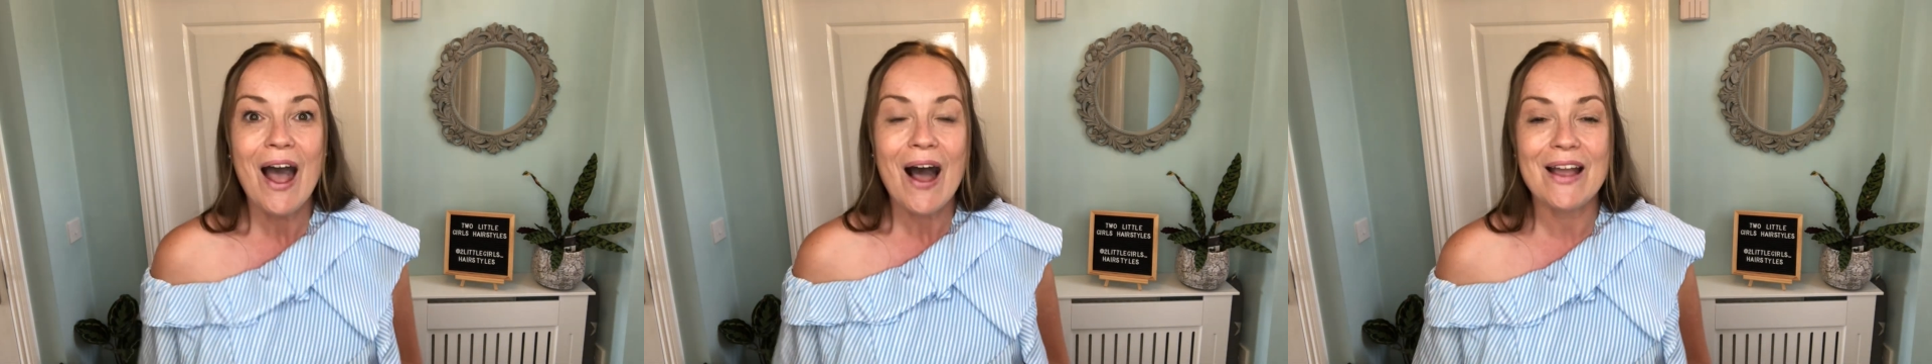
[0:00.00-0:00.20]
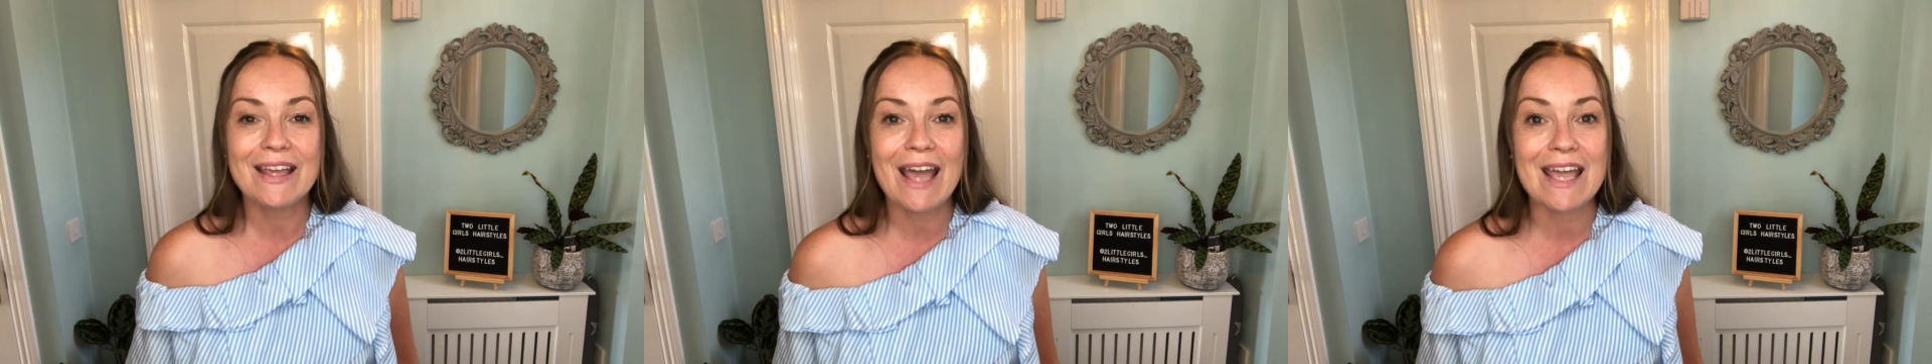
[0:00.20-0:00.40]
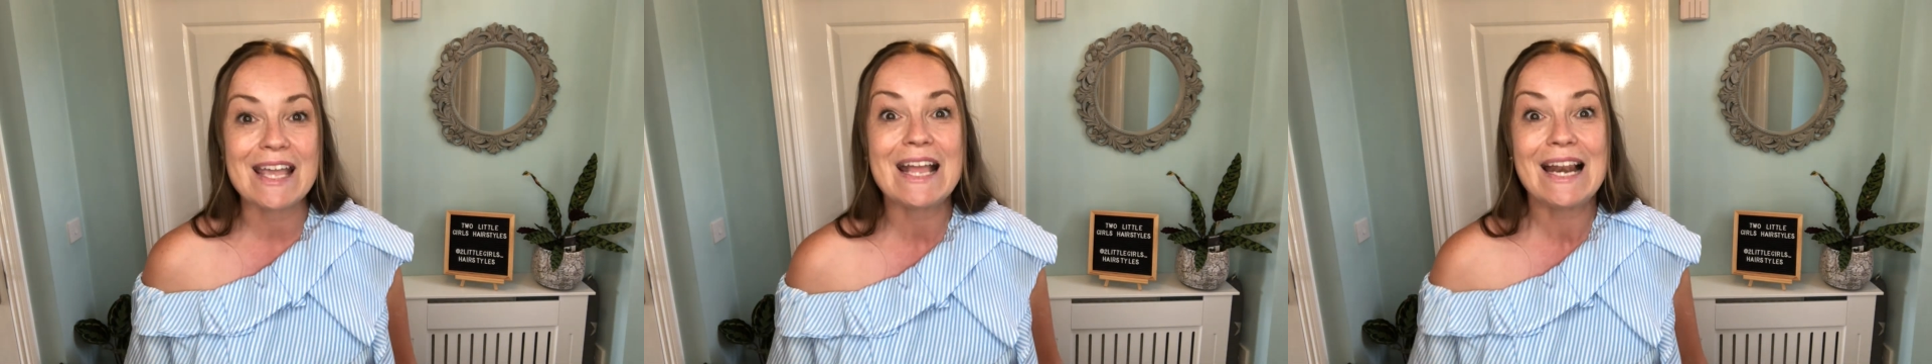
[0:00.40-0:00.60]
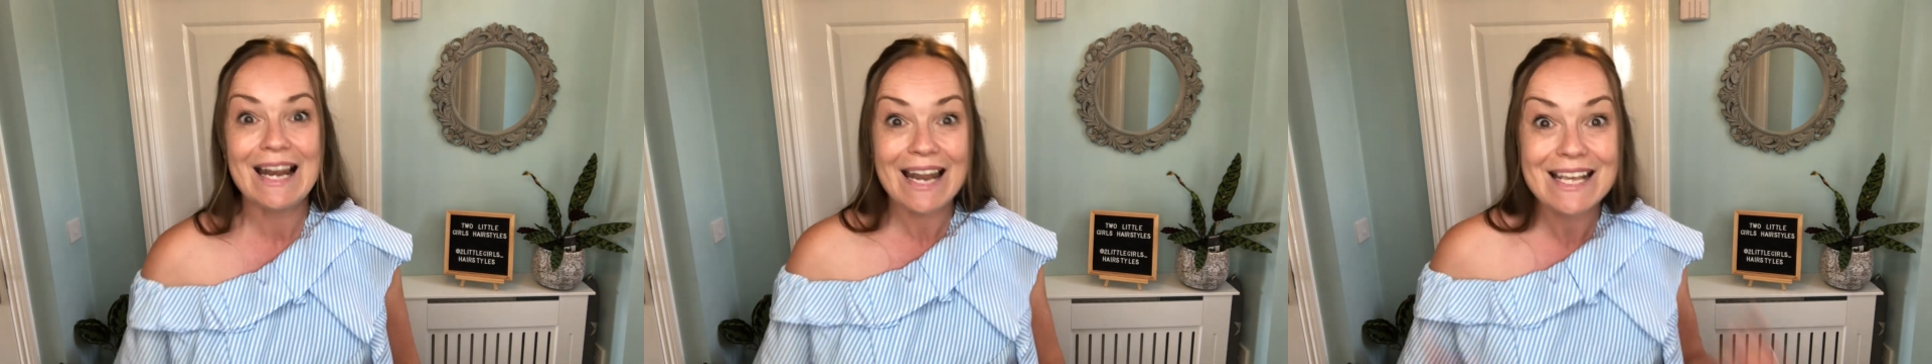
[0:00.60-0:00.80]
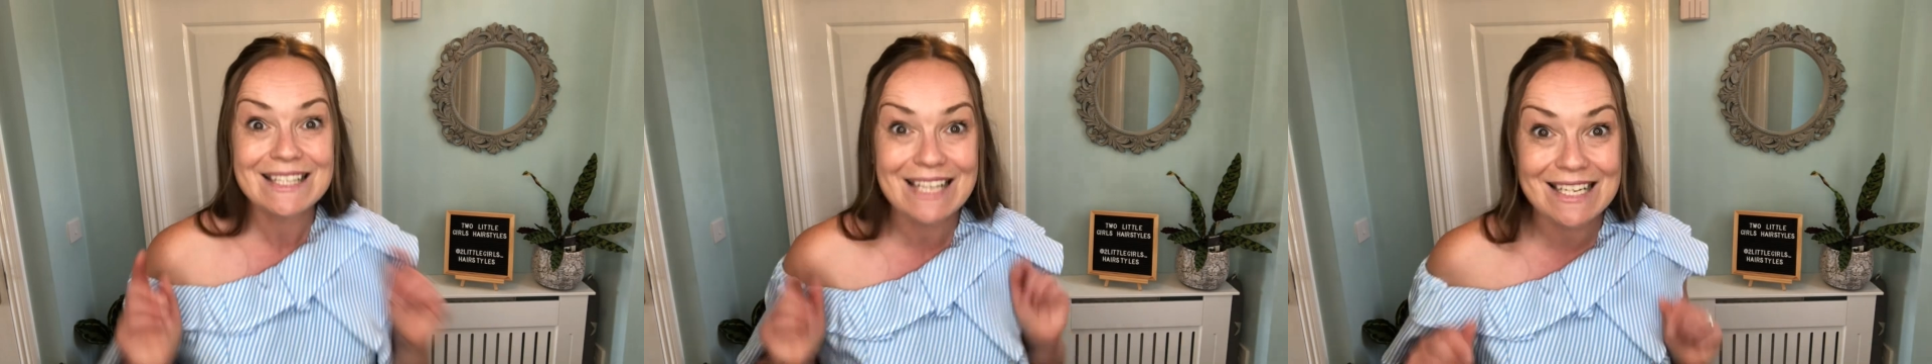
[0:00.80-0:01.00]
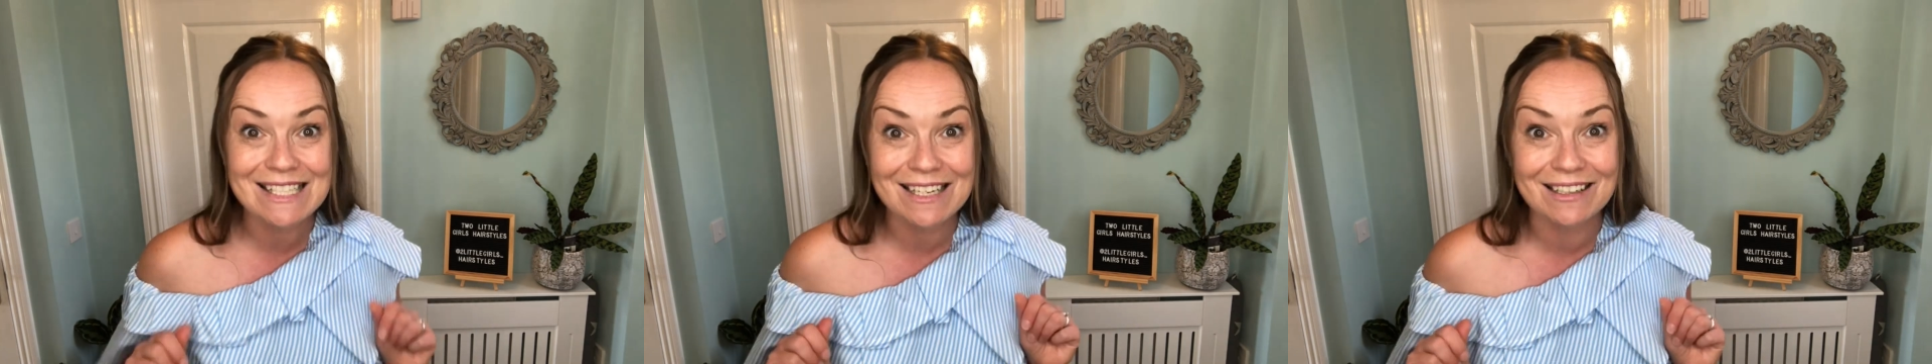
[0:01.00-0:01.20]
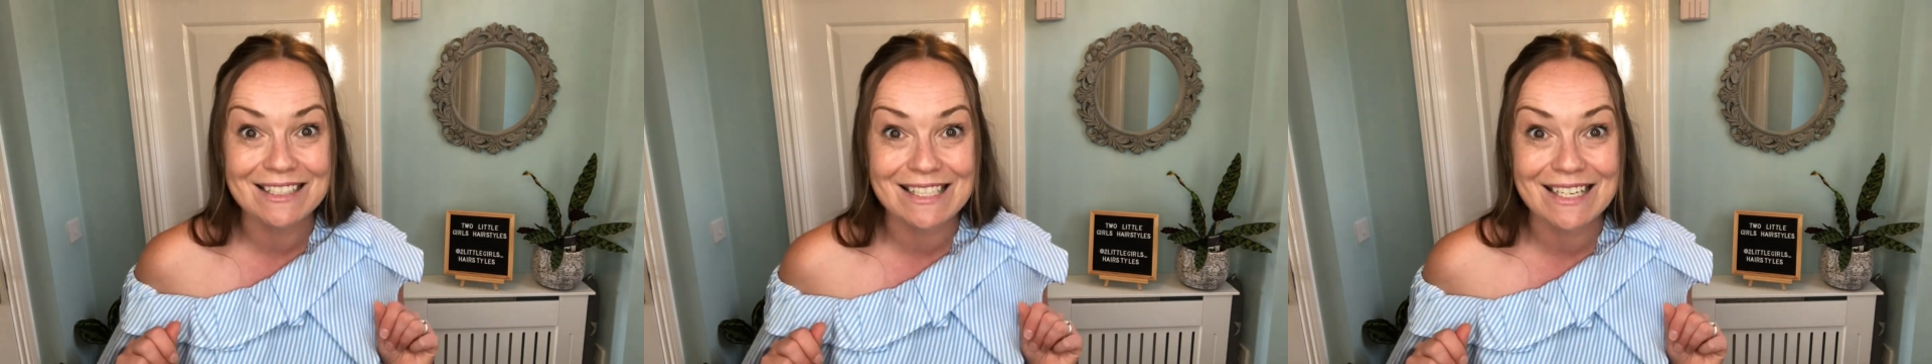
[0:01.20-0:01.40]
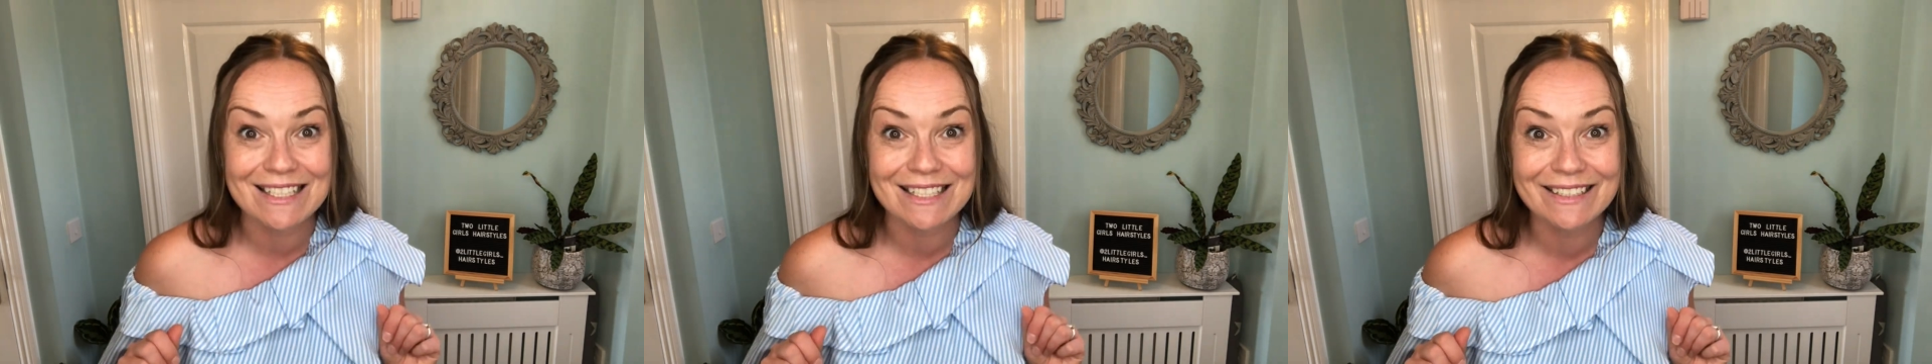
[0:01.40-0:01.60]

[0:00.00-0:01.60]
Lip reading: Okay, let's get started.